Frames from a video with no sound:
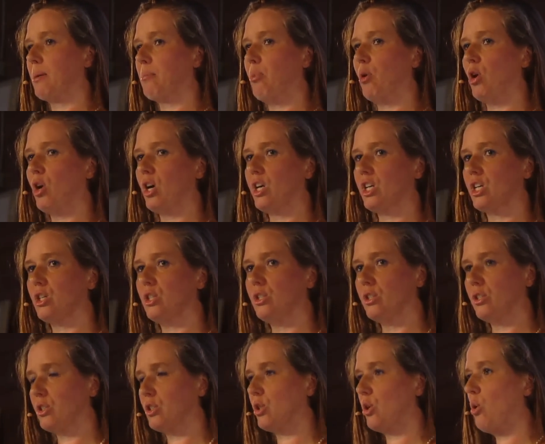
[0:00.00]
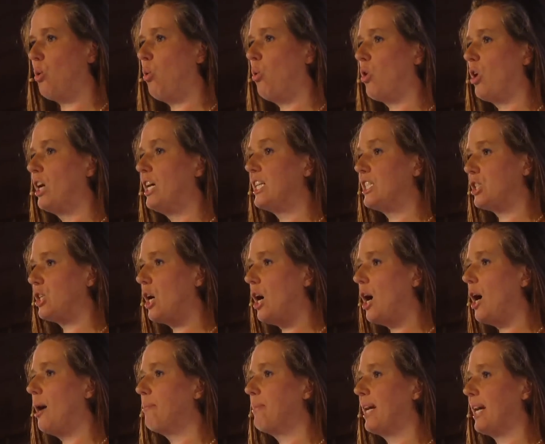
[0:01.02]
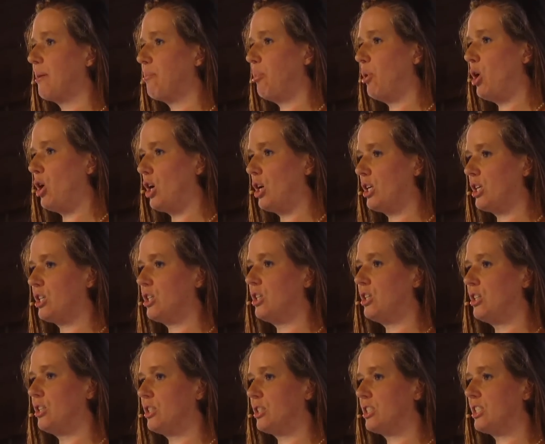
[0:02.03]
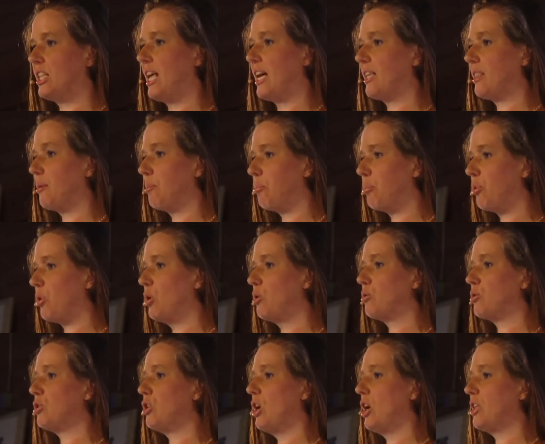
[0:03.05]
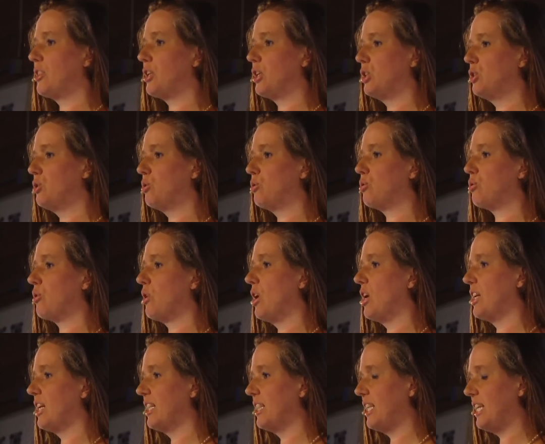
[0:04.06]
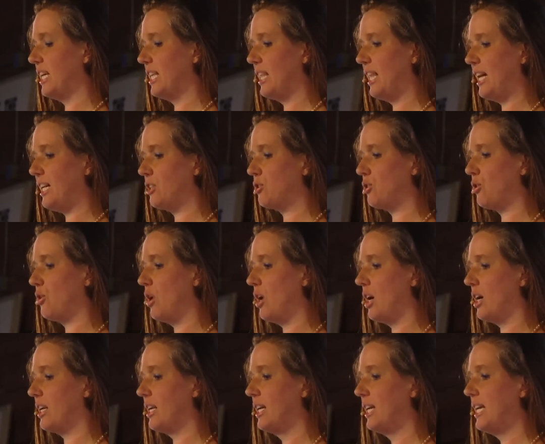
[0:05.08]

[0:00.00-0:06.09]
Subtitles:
particles or atomic particles like the proton, the neutron, and the electron,